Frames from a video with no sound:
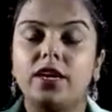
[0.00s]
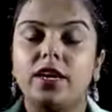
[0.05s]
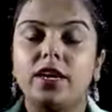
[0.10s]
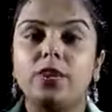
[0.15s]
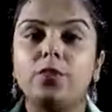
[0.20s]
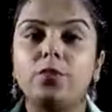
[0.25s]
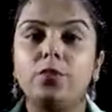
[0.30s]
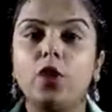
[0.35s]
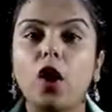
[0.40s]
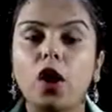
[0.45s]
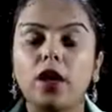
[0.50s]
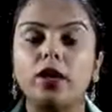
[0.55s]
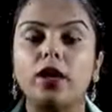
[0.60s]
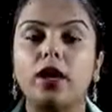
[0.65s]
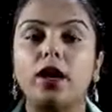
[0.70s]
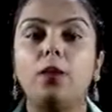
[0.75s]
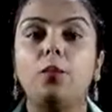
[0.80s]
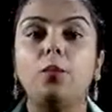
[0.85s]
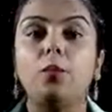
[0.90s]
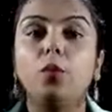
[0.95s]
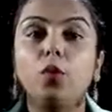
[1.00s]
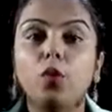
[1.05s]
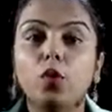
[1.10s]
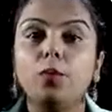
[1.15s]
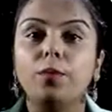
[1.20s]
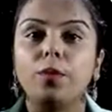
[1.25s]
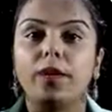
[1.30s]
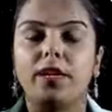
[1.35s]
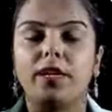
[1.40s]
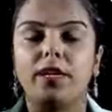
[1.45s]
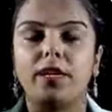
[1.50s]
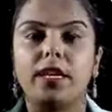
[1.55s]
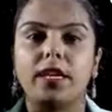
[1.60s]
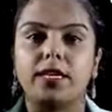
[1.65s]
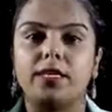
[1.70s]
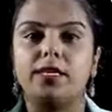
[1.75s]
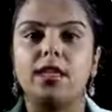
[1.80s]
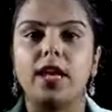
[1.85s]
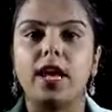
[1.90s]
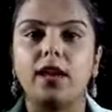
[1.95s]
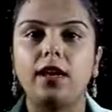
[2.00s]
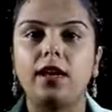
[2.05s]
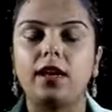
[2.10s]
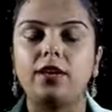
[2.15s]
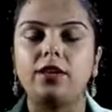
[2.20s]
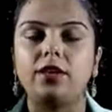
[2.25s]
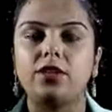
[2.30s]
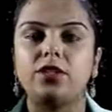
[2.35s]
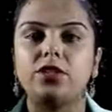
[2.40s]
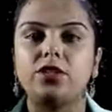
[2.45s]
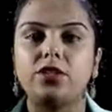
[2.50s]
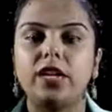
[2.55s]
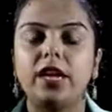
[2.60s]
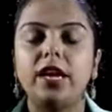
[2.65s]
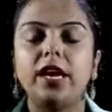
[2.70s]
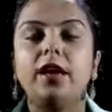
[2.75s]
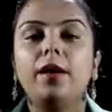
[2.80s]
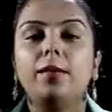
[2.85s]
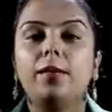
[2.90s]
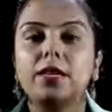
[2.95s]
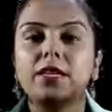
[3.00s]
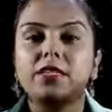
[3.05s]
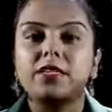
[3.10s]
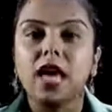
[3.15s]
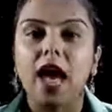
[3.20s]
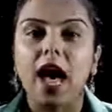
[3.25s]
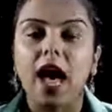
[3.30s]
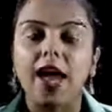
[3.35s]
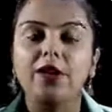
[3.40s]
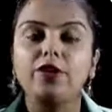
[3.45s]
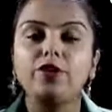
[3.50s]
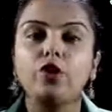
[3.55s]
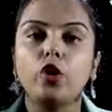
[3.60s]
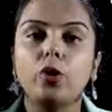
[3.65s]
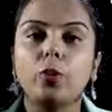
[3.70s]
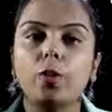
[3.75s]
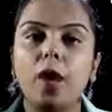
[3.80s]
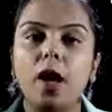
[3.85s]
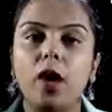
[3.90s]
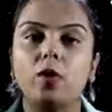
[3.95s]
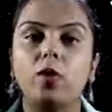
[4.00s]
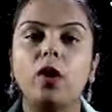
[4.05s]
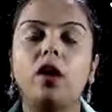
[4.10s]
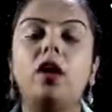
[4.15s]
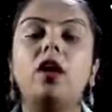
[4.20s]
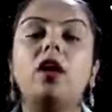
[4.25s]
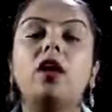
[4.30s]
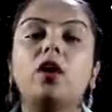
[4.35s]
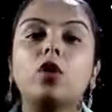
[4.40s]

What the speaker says: It brought a boom in textile industry because hydropower